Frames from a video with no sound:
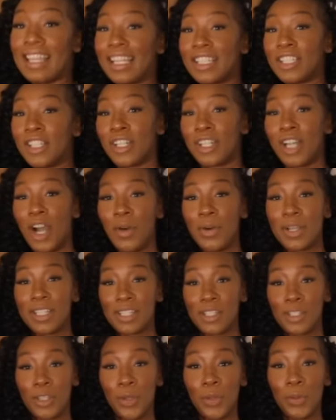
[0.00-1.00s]
like you're
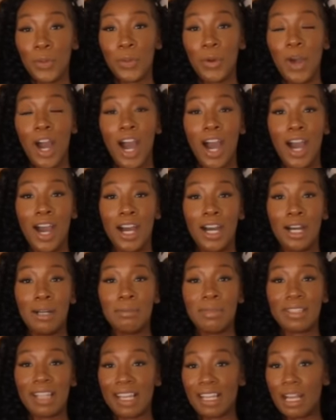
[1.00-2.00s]
going to
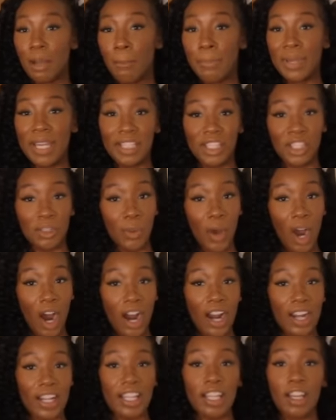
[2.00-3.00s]
like a beach
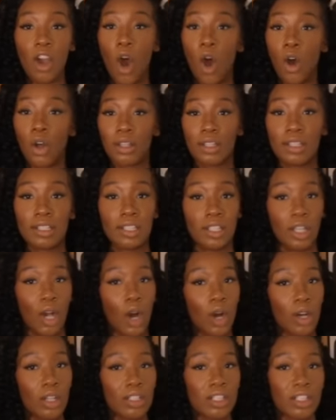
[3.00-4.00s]
party, all
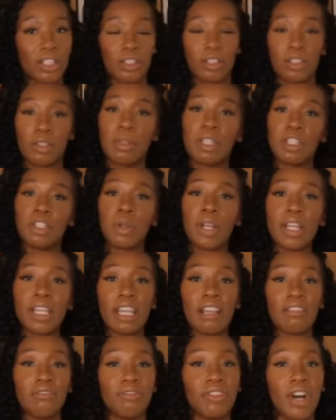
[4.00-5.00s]
adults, there's gonna be
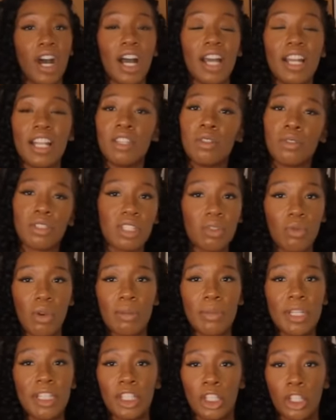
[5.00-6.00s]
drinking fun, and you just
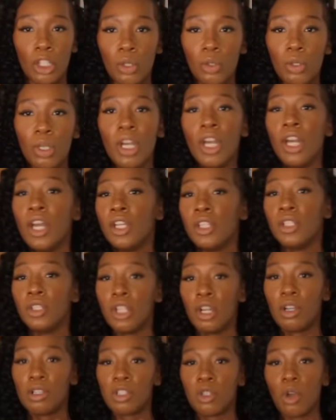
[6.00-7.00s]
want to be cute, you
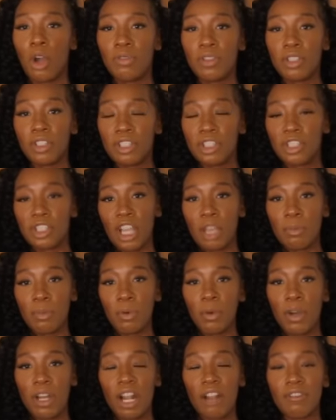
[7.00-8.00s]
know, show off your little shape
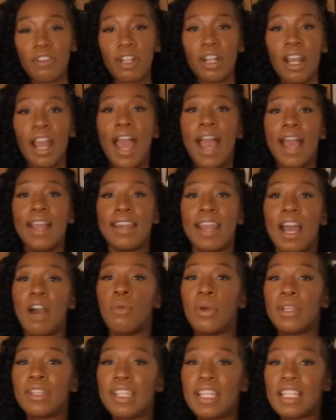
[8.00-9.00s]
or whatever.
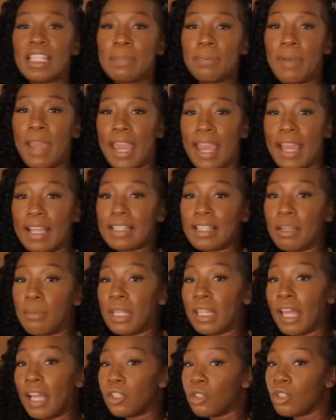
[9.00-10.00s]
Now with these pants, let
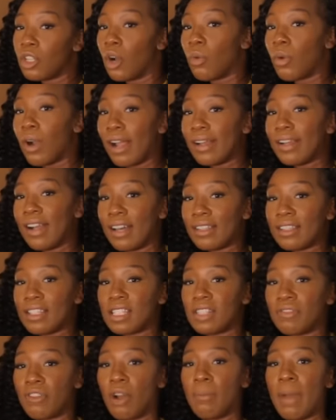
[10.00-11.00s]
me let you know where I got
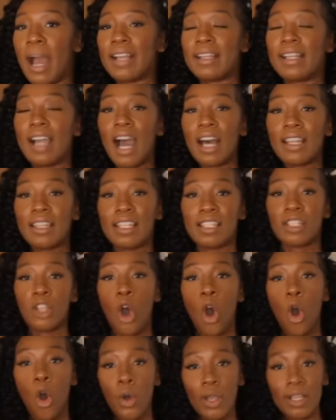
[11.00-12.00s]
this from. I got this
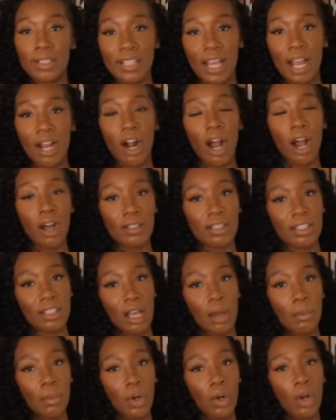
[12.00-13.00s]
whole entire
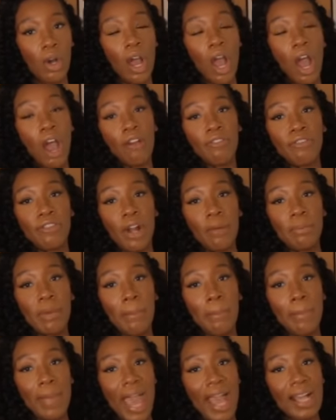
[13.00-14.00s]
ensemble
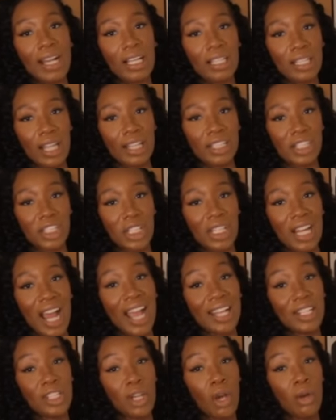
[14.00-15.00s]
from Matte Collection.
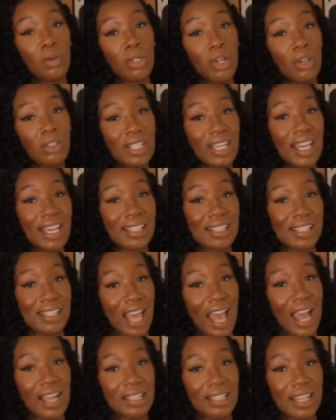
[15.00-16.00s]
I don't know the
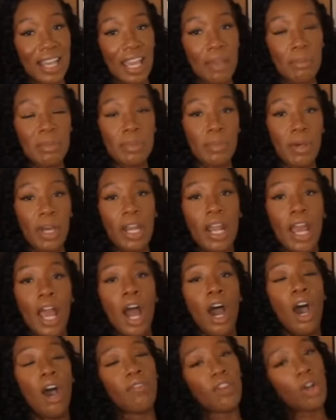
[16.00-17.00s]
exact names, but
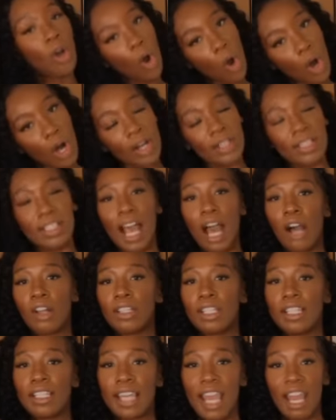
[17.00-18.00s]
of course
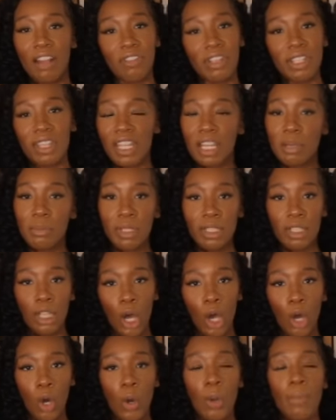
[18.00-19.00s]
I'll link everything
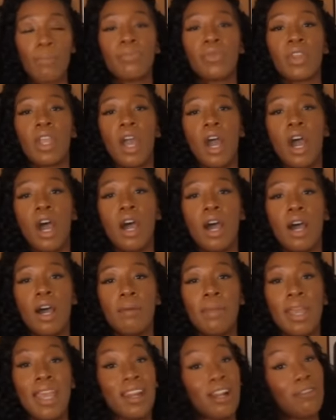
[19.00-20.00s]
below.
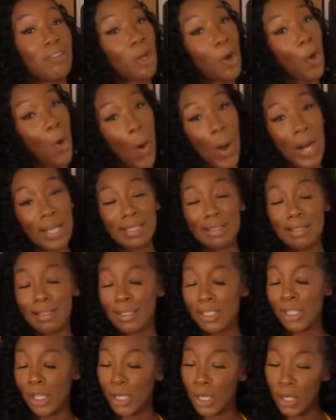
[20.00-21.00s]
And of
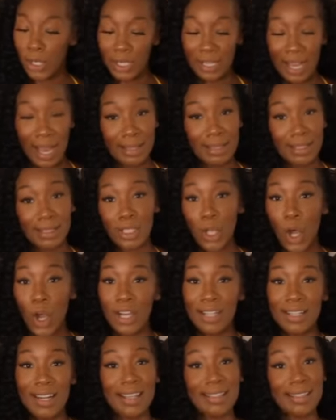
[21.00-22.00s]
course your girl got this
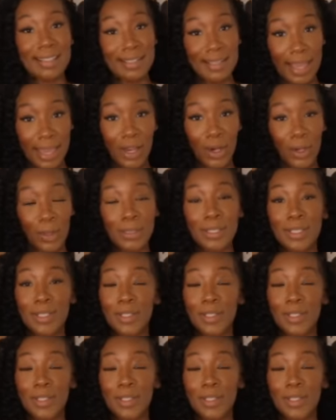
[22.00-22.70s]
on sales,